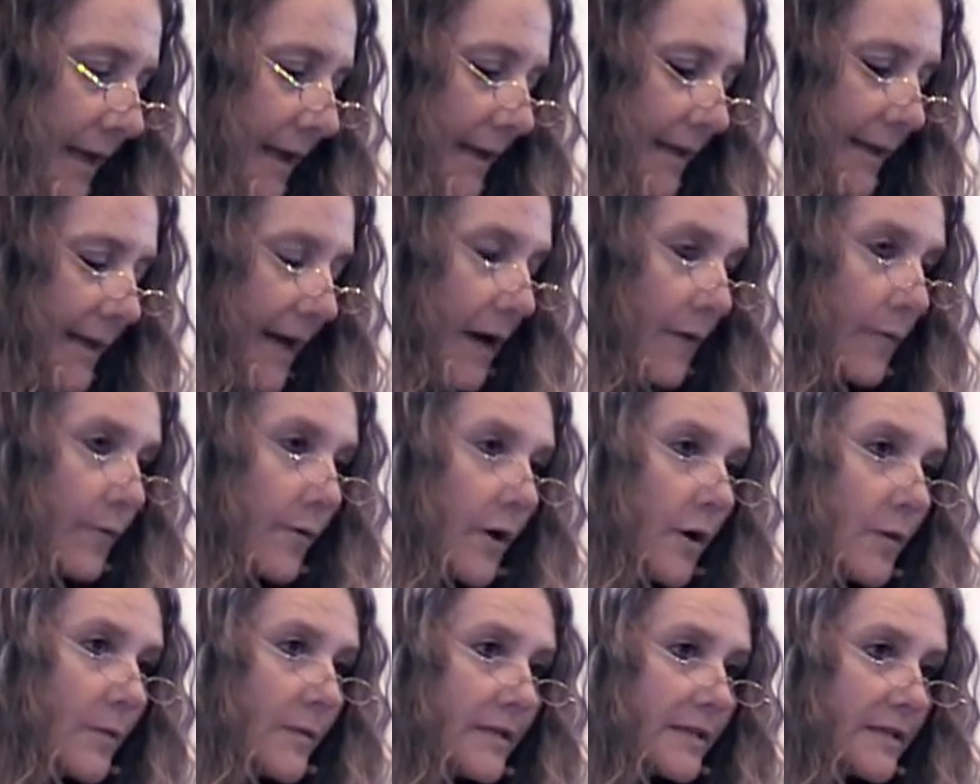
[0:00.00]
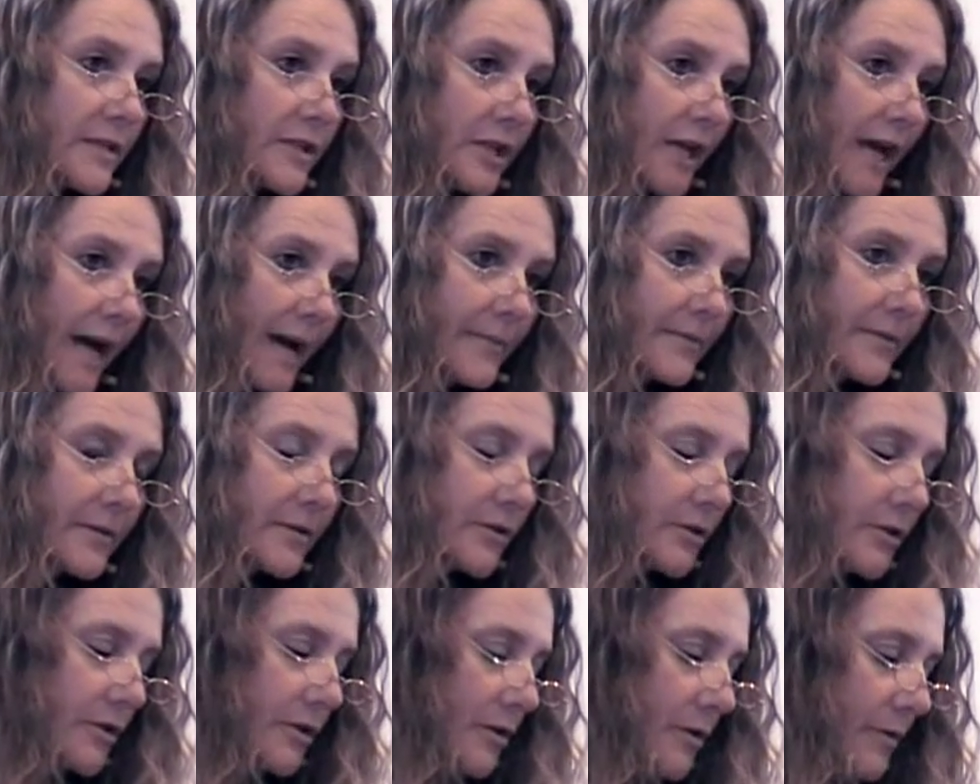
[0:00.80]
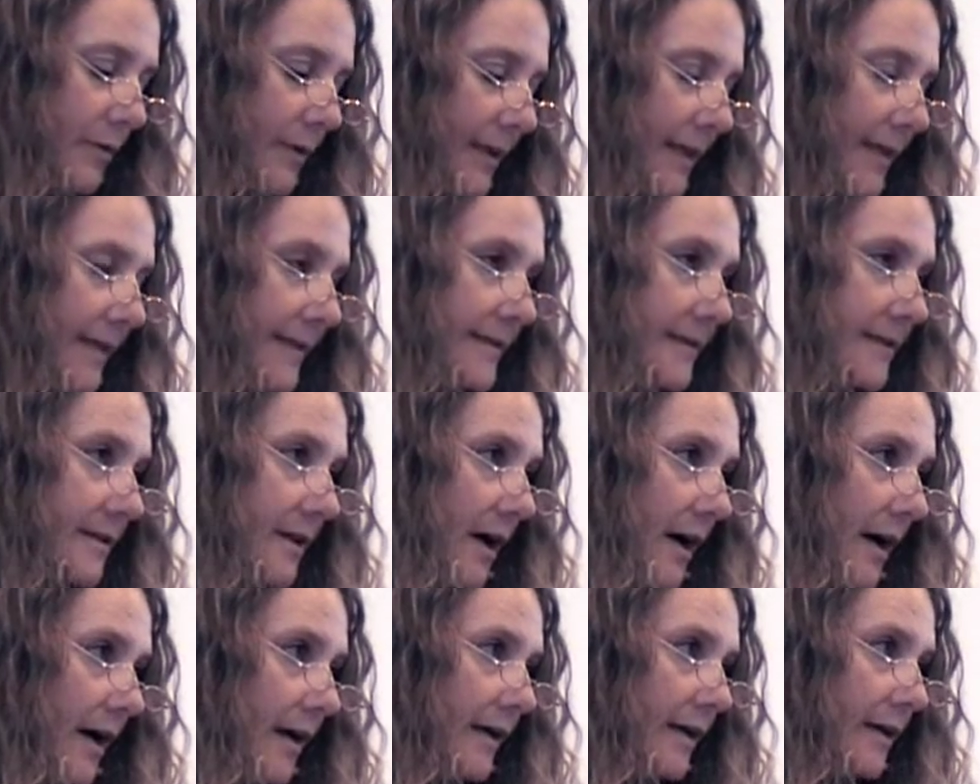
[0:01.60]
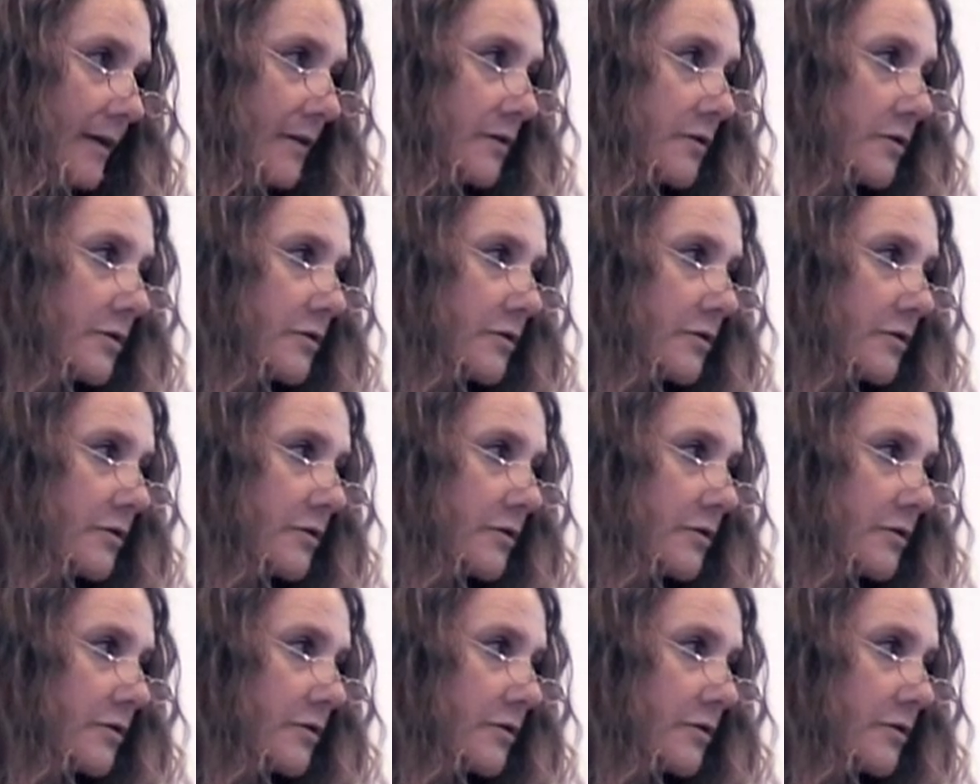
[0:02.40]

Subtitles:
Now, Romans chapter 2, when he's talking